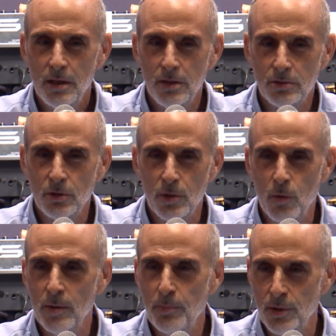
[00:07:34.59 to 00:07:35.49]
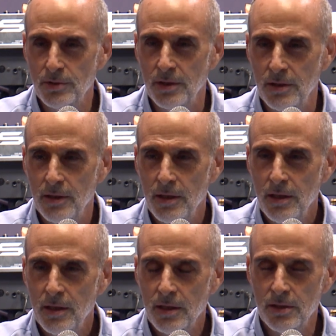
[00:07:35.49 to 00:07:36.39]
And there's only one person
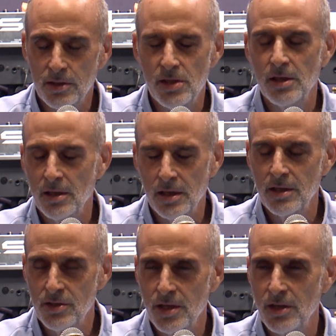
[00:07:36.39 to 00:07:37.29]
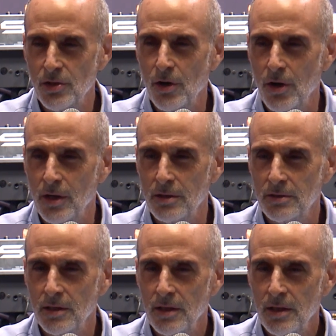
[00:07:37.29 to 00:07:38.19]
that can change our hearts,
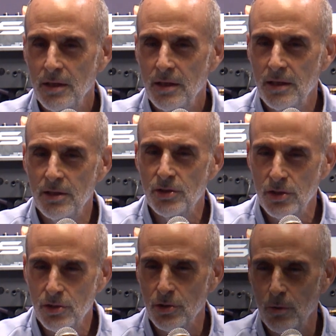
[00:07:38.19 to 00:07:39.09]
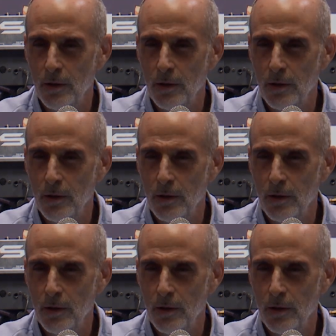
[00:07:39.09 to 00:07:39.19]
and it's Yeshua.